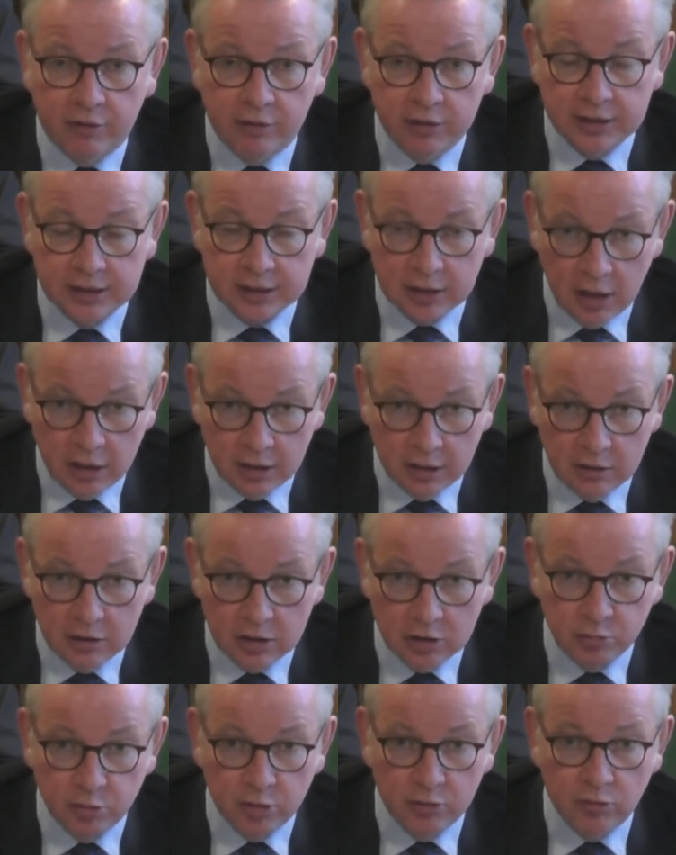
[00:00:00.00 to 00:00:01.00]
a science,
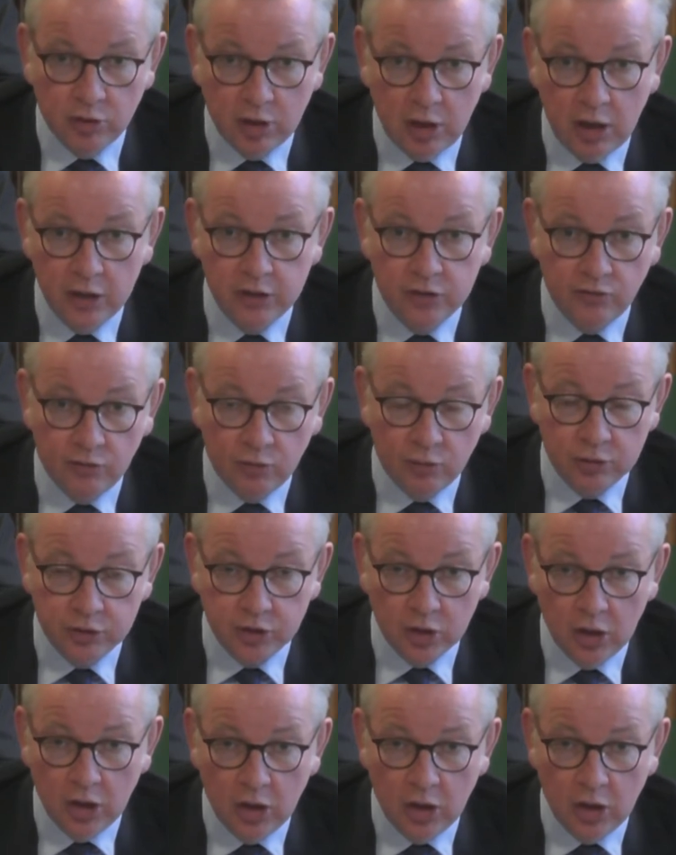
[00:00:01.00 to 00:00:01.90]
but relies, of course,